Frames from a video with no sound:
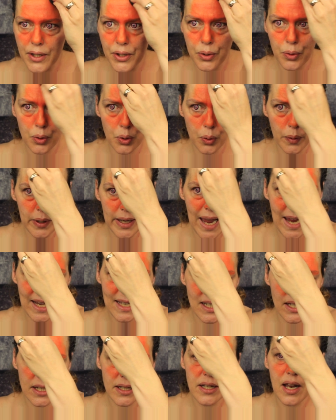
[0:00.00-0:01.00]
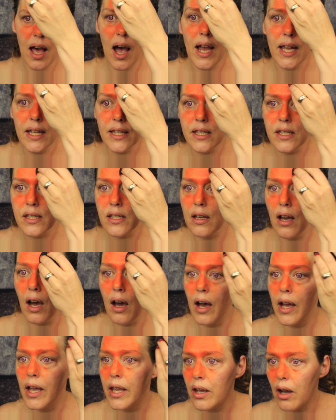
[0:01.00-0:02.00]
to create the night
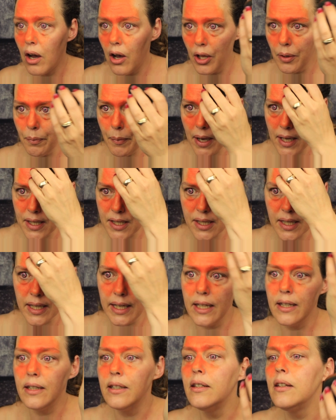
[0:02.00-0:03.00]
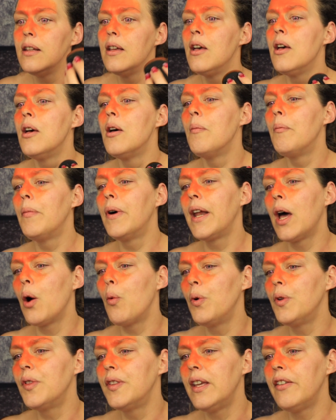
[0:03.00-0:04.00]
sky on my skin, but I
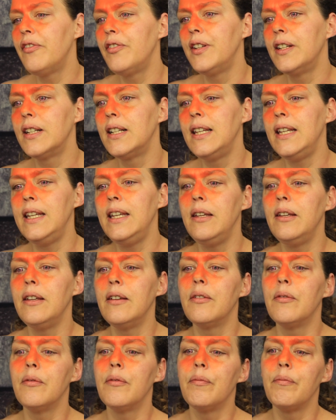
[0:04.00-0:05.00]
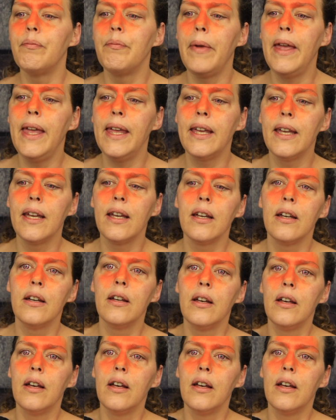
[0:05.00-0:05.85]
will definitely make